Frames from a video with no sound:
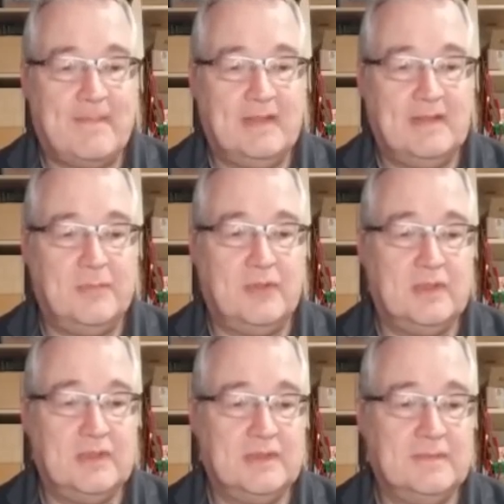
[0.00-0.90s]

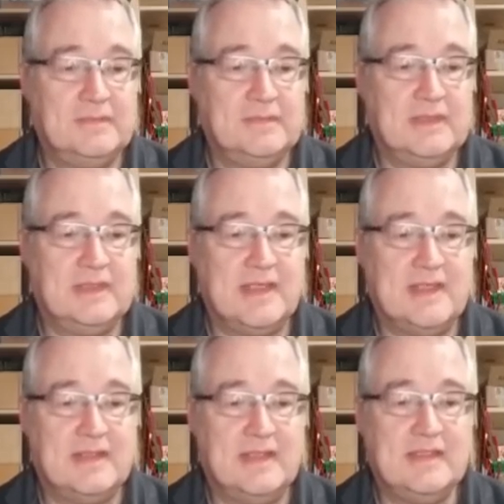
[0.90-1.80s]
port. It
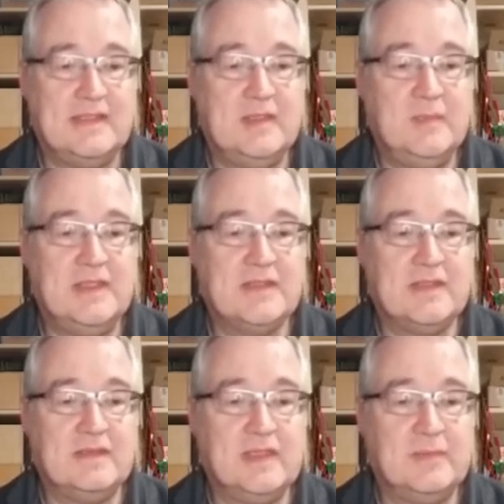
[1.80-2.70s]
has an HTTP
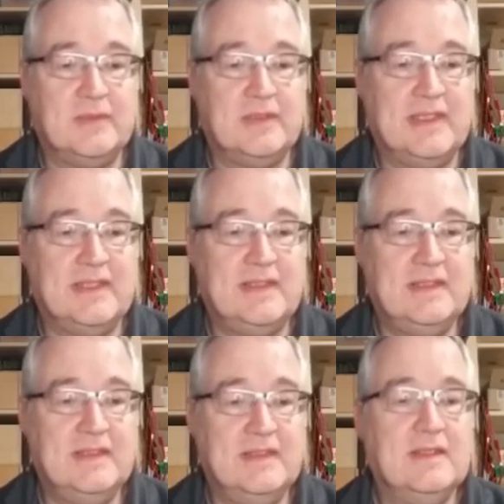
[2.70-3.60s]
server at port
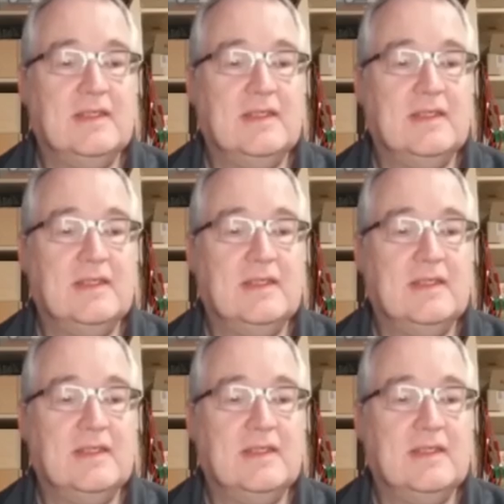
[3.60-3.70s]
80.